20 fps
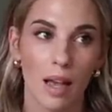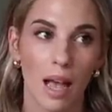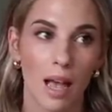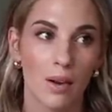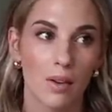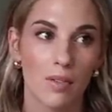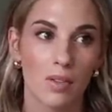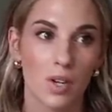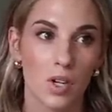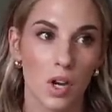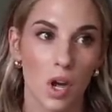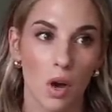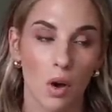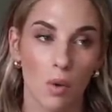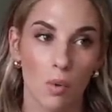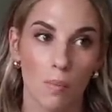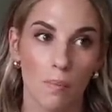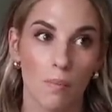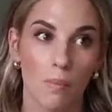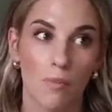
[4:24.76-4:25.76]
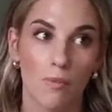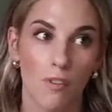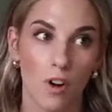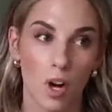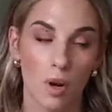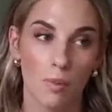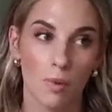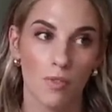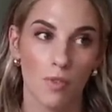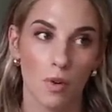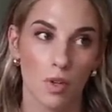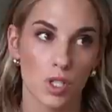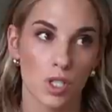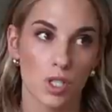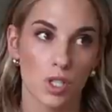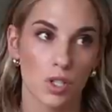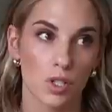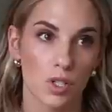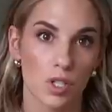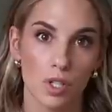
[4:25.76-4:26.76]
I don't even know, far before
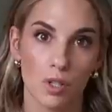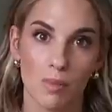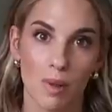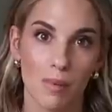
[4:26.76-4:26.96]
she turned two,